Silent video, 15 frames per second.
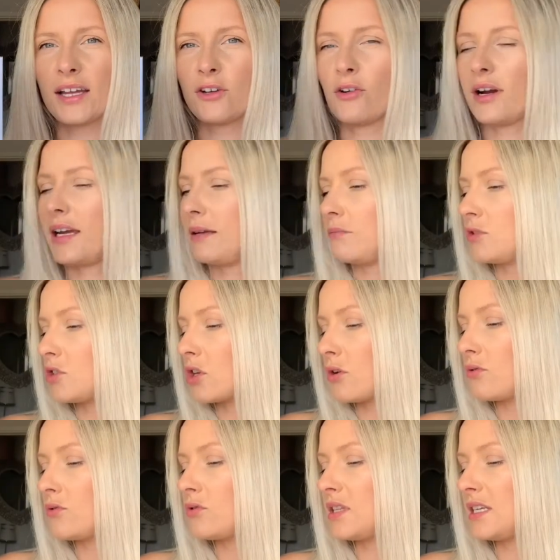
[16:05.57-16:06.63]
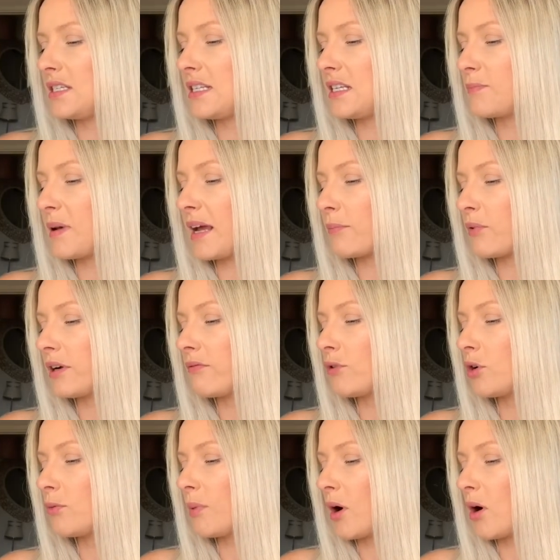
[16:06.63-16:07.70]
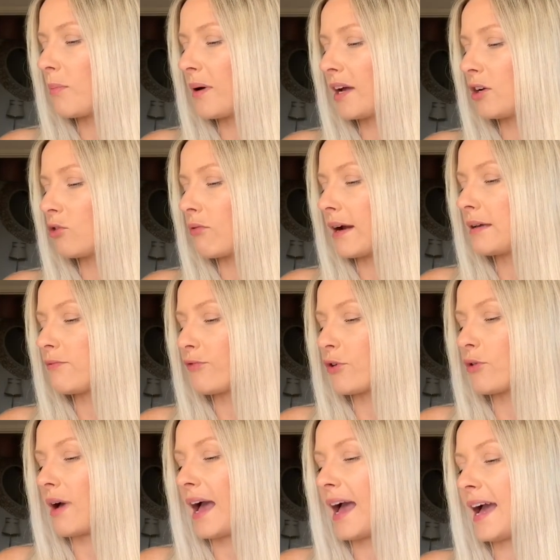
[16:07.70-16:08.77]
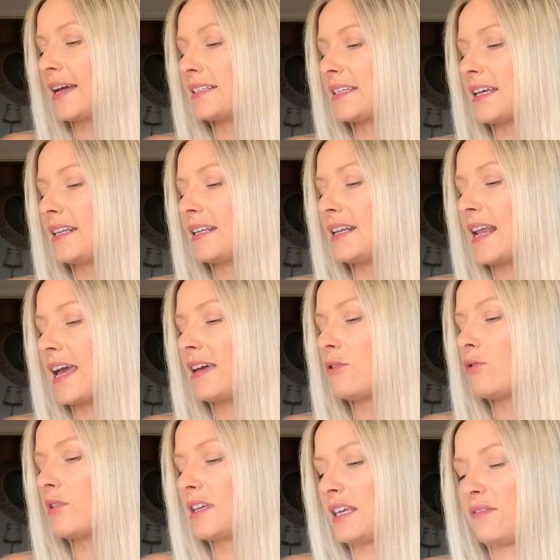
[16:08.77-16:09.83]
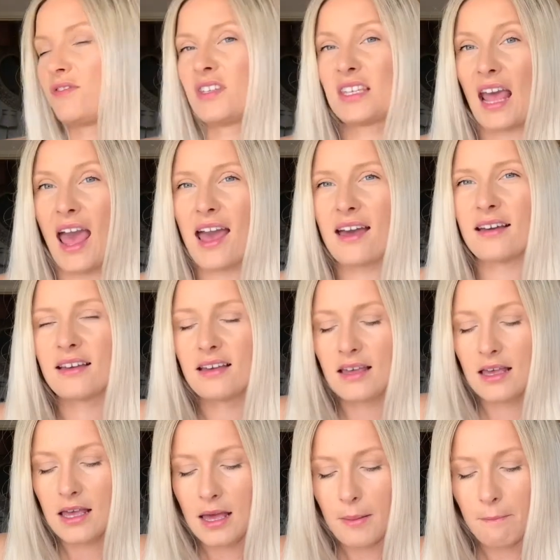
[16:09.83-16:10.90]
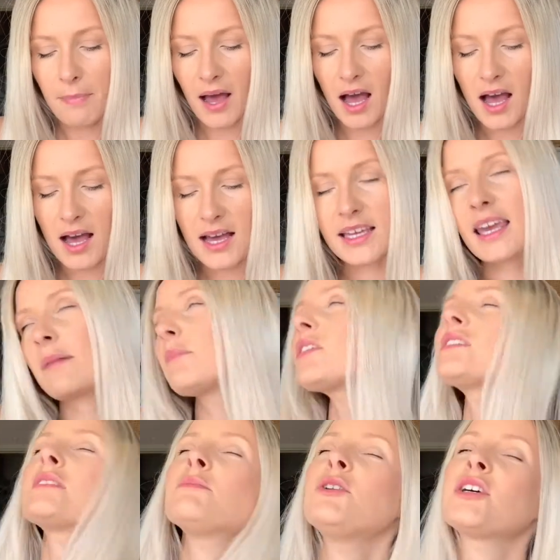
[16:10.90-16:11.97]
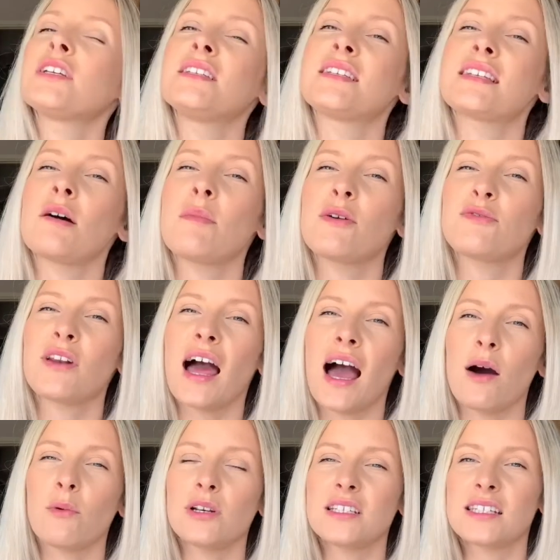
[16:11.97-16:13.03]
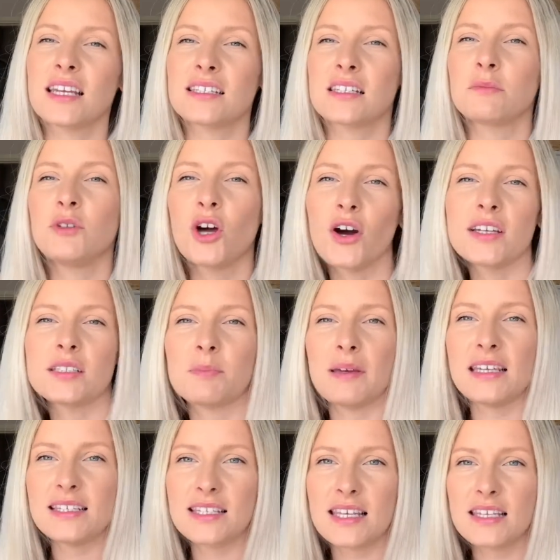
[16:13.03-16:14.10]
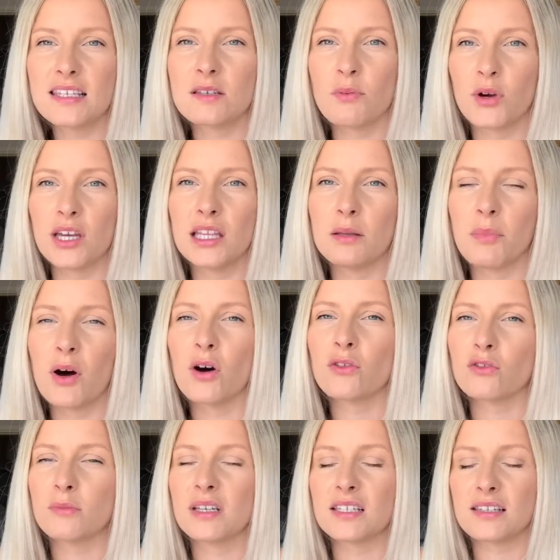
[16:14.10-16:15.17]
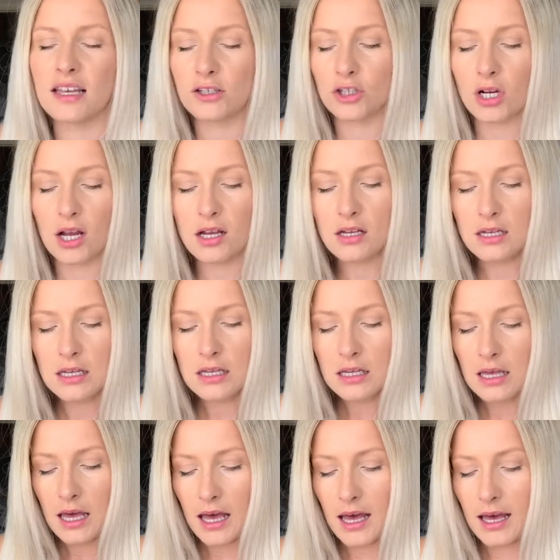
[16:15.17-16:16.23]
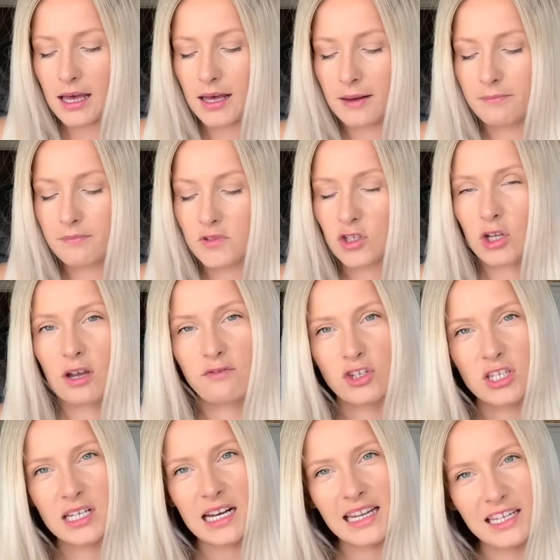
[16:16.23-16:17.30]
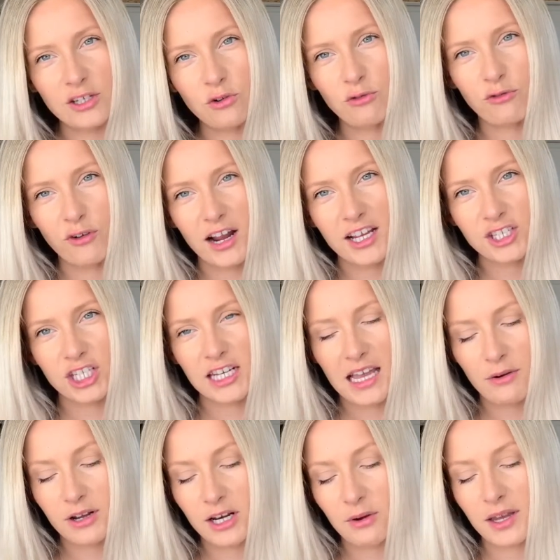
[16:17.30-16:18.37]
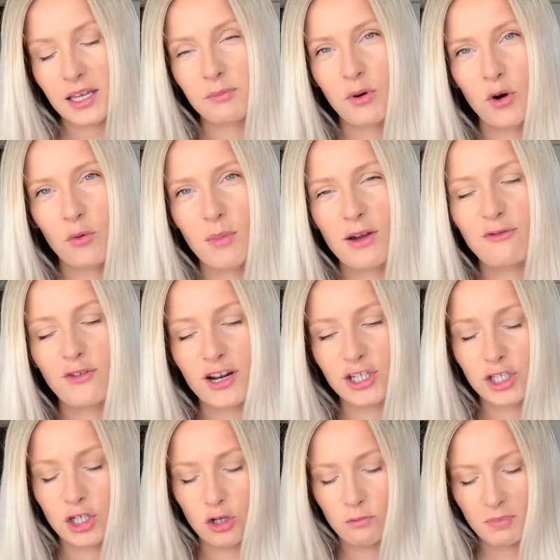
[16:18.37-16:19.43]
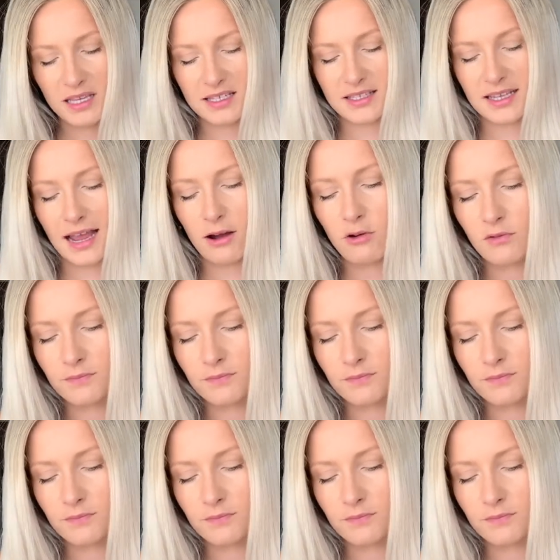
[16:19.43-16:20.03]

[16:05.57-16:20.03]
cream. So this is Blackberry Rhubarb and Grapefruit Hand and Nail gift set. But again, because I'm looking to sell my flat, I wanted to get some nice pieces to put in the bathroom, etc. So I've just cleaned it all fresh, and now I know I can put all my fresh new bits out.